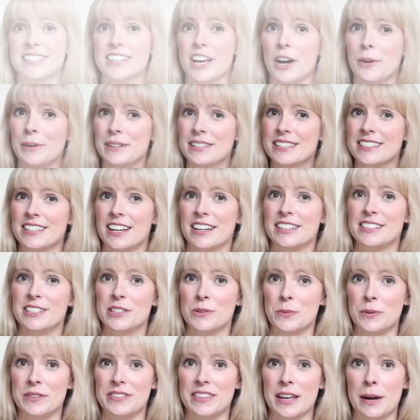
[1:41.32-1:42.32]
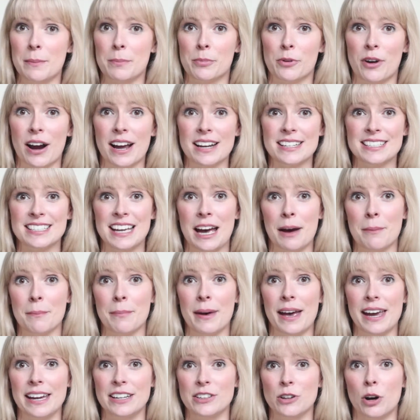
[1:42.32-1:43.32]
coincided with their brand
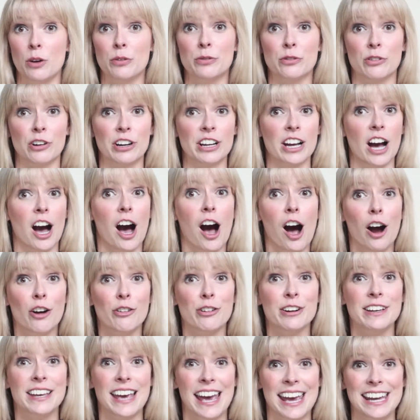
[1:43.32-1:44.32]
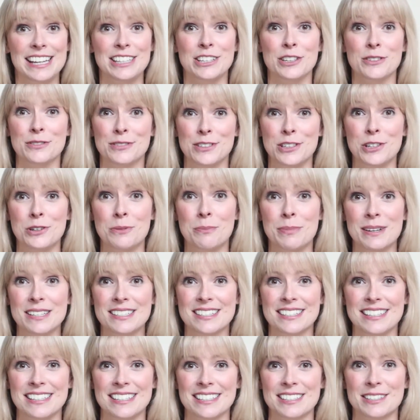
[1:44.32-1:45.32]
campaign offering a hurricane of new
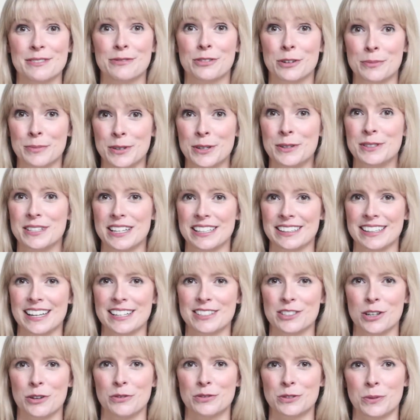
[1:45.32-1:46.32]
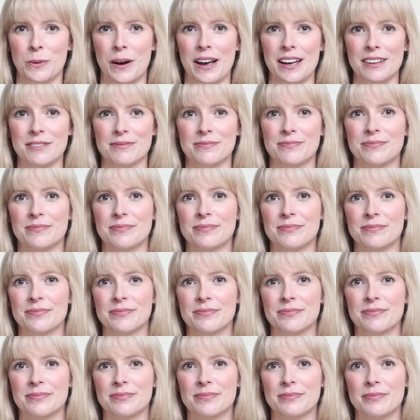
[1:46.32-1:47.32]
business from using their software.
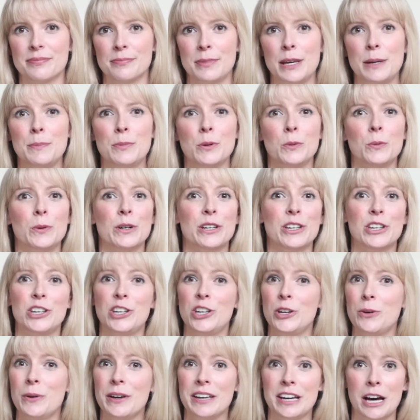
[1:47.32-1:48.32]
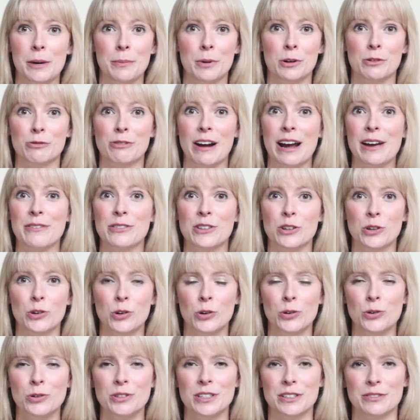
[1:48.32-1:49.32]
People were queuing up around the
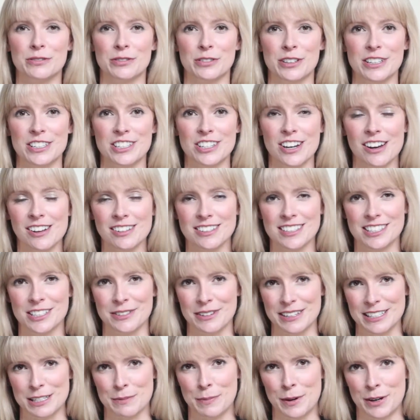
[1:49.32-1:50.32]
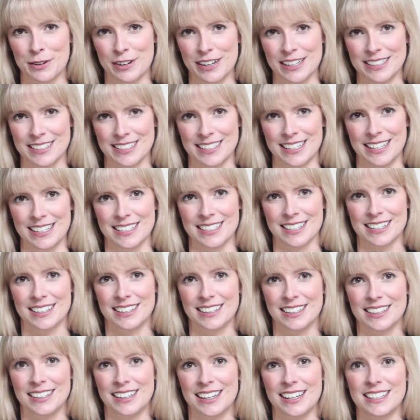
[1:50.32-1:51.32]
corner for a chance to experience it,
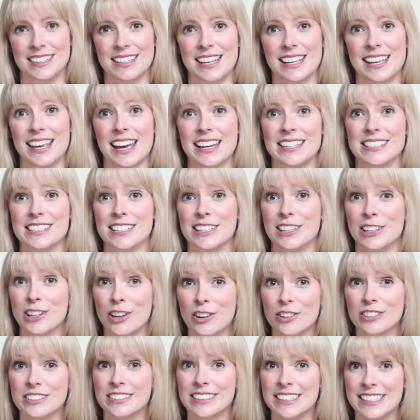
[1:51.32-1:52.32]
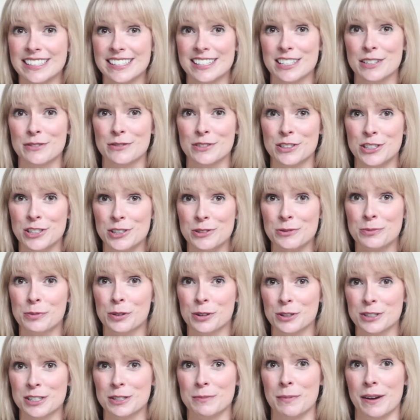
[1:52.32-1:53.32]
and they gained a long list of new
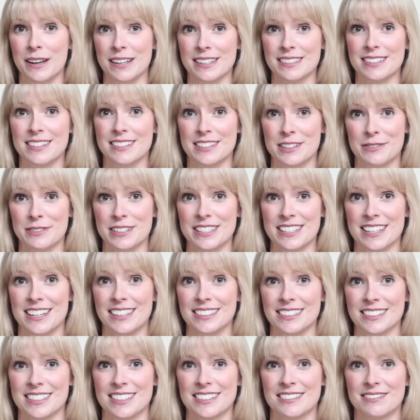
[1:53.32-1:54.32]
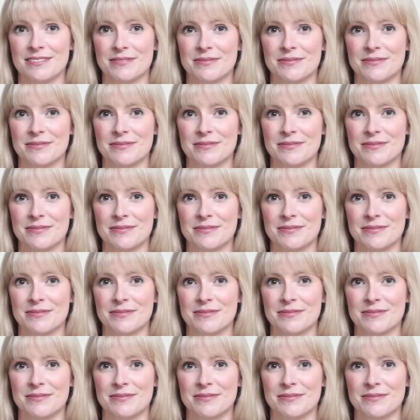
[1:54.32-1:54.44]
prospects as a result.